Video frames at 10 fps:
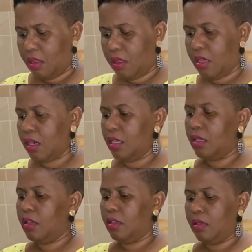3.
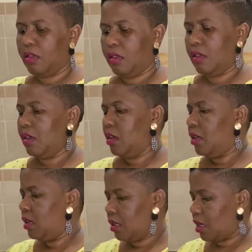
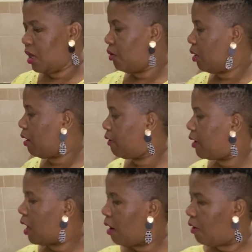Okay,
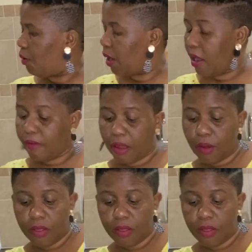we have our